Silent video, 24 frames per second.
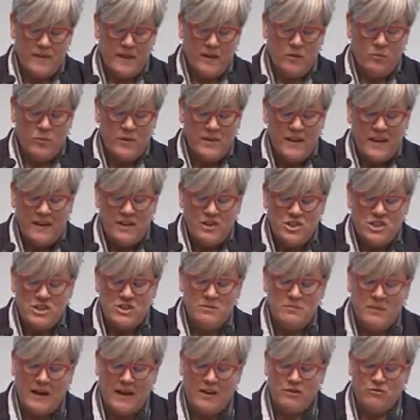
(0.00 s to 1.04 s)
With energy
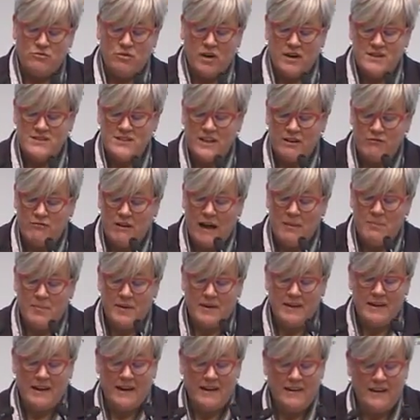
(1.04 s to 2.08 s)
demand rising
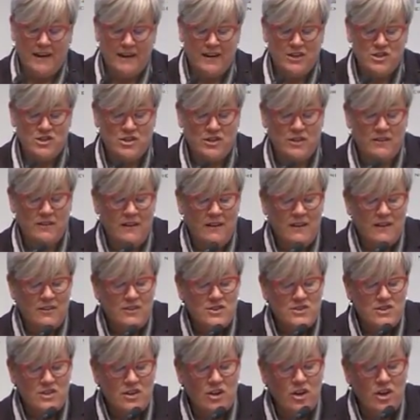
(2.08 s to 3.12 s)
rapidly in Asia,
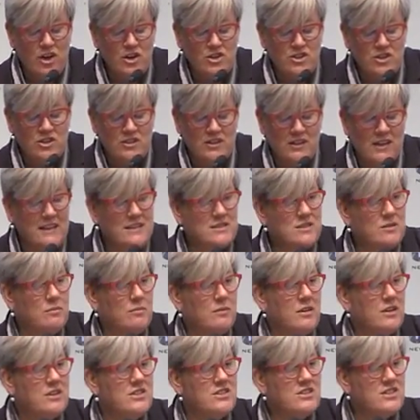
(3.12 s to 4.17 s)
there's an urgent need to
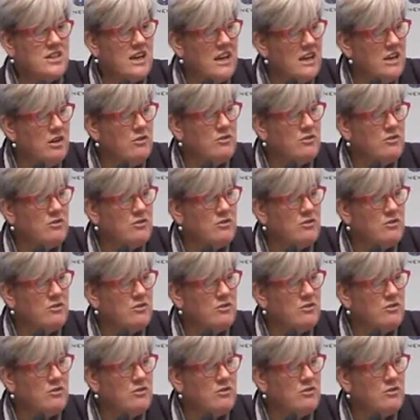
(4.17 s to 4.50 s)
continue